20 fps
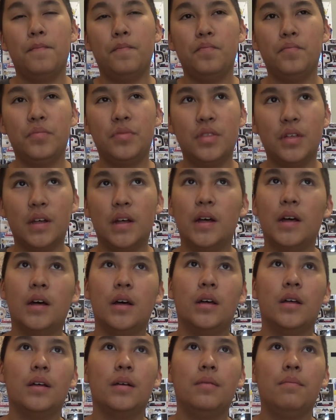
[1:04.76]
the
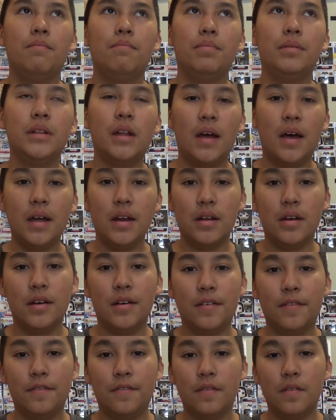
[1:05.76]
plot
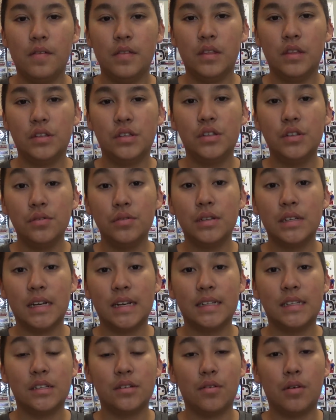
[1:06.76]
of
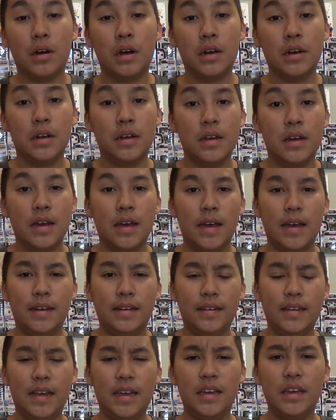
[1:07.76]
Suicide Squad
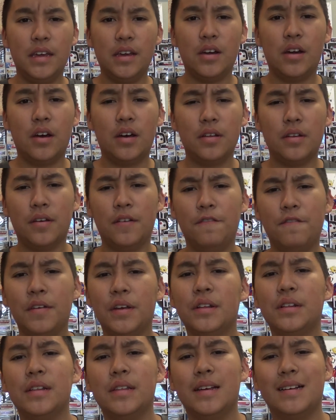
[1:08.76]
taking on a
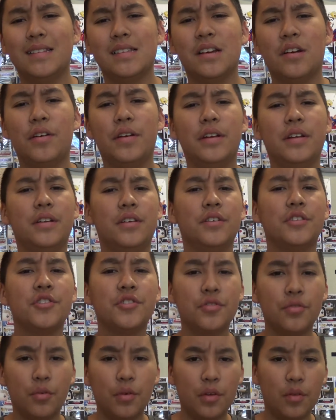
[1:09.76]
villain that's going to
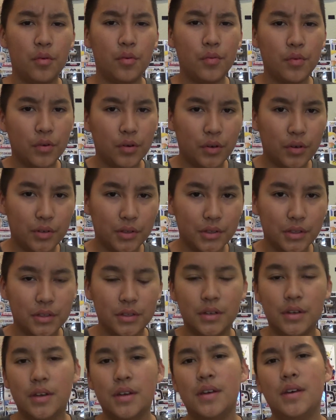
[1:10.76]
destroy the world.
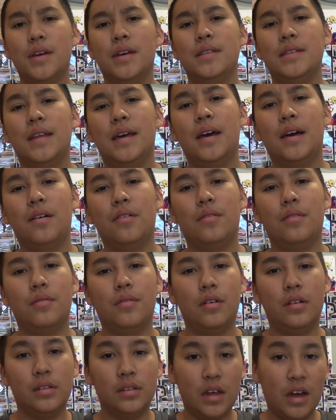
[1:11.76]
Now,
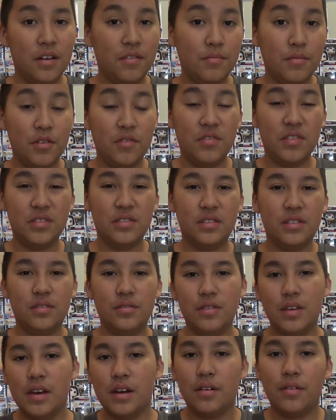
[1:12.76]
a lot of movies do
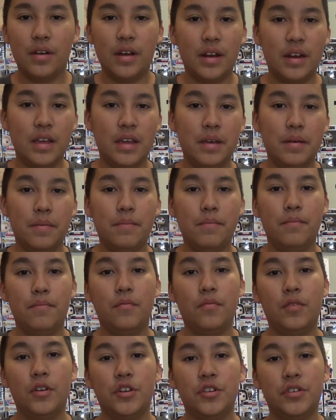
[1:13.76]
that already,
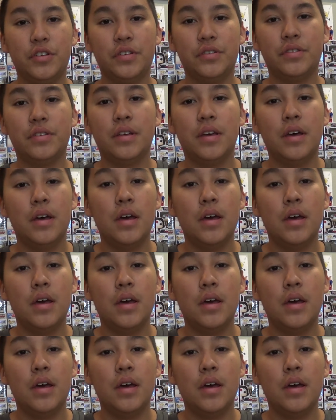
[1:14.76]
which is